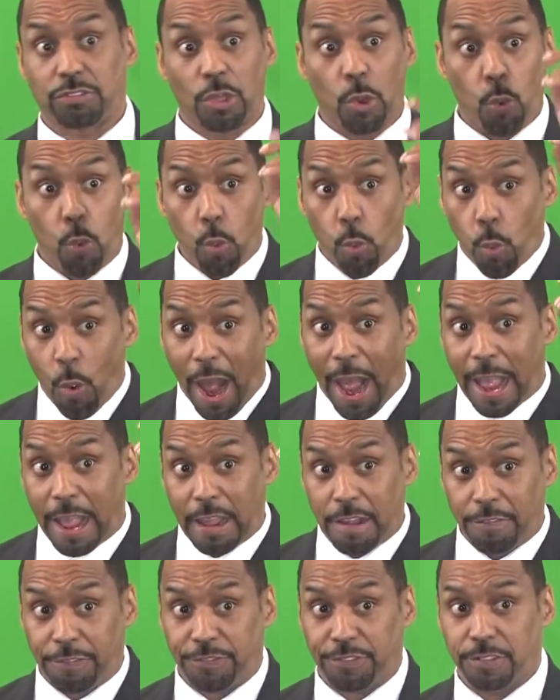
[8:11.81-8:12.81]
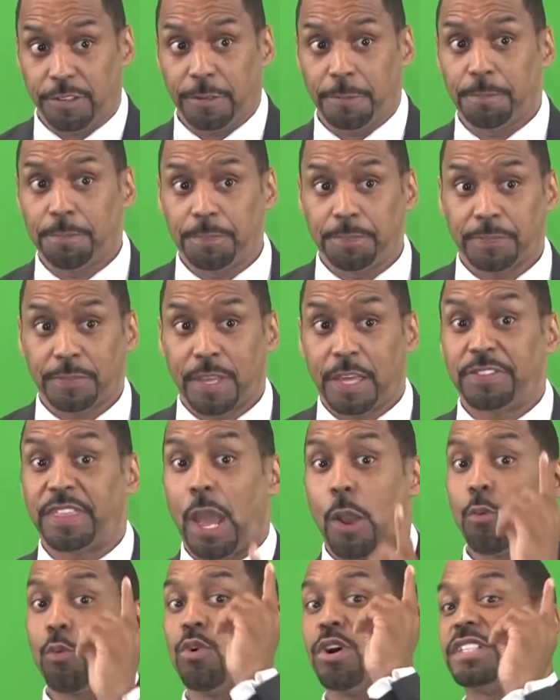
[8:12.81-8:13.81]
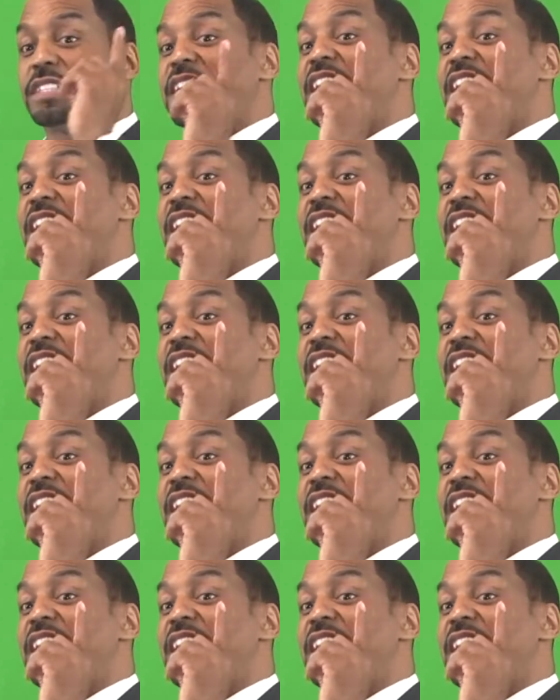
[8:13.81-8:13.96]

the wife that was